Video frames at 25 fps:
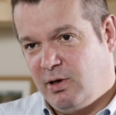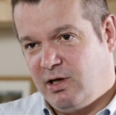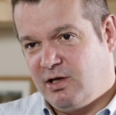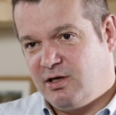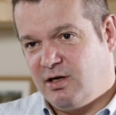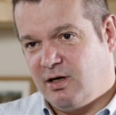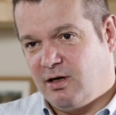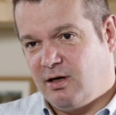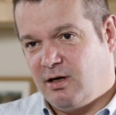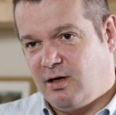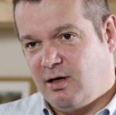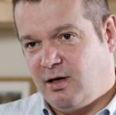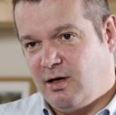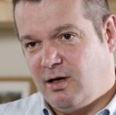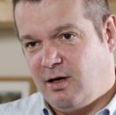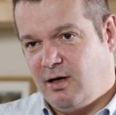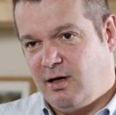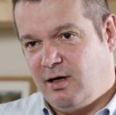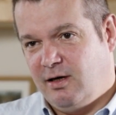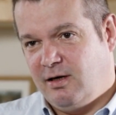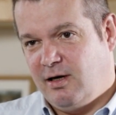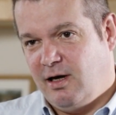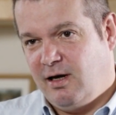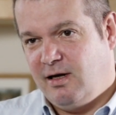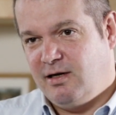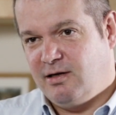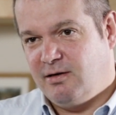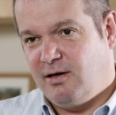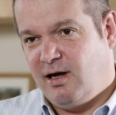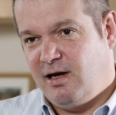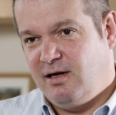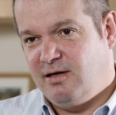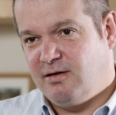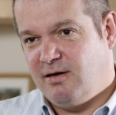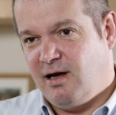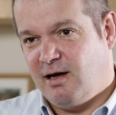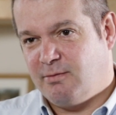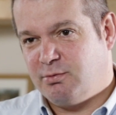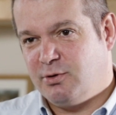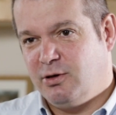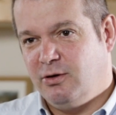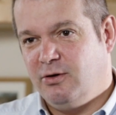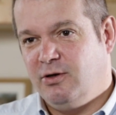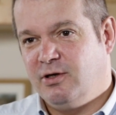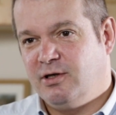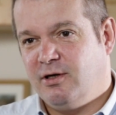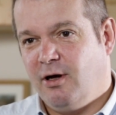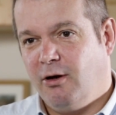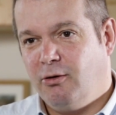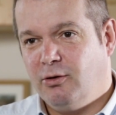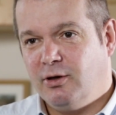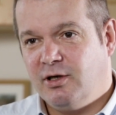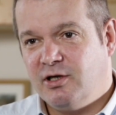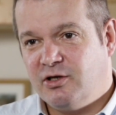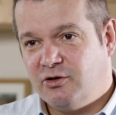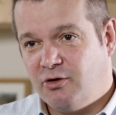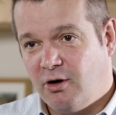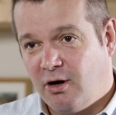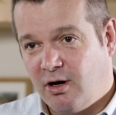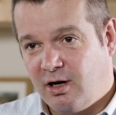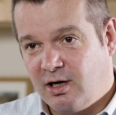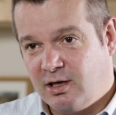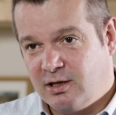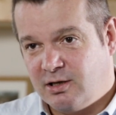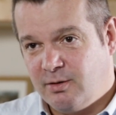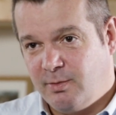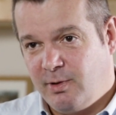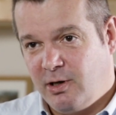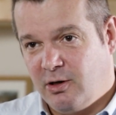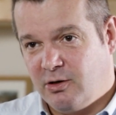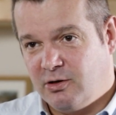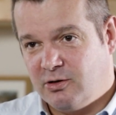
which is absolutely soul destroying, to be